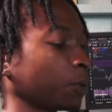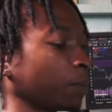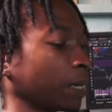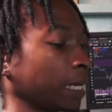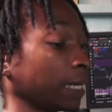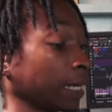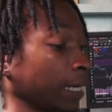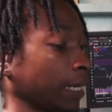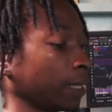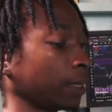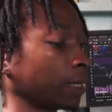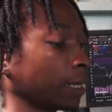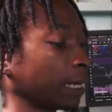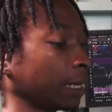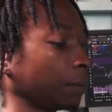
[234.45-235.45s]
mind again
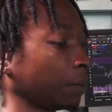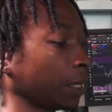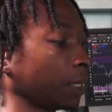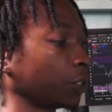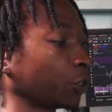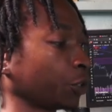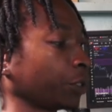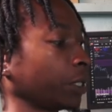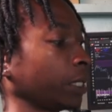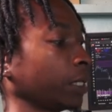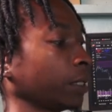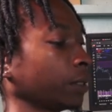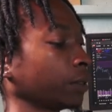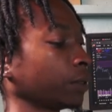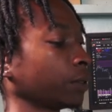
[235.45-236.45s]
that I'm in trading